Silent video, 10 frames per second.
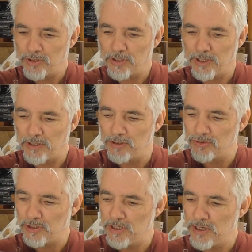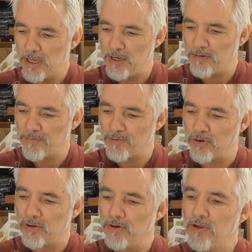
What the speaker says: and in here I've got